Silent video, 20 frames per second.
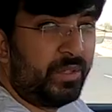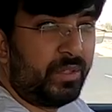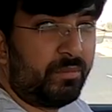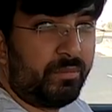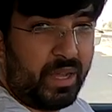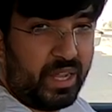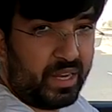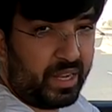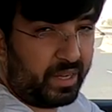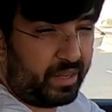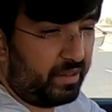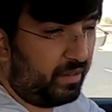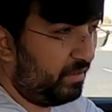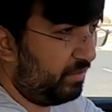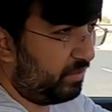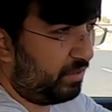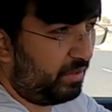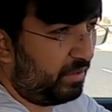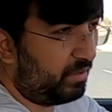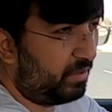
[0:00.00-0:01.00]
bell icon
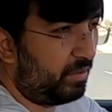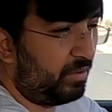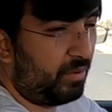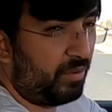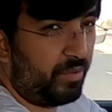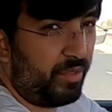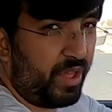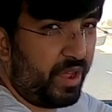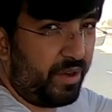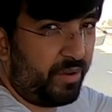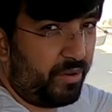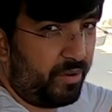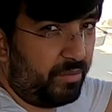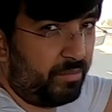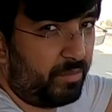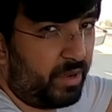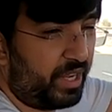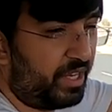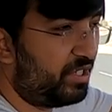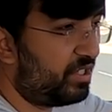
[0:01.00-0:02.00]
is also there
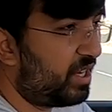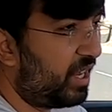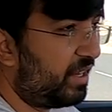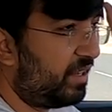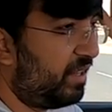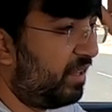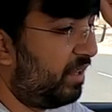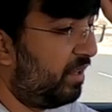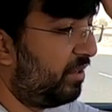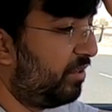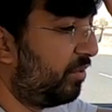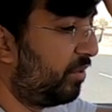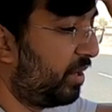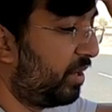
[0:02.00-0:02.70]
on my channel you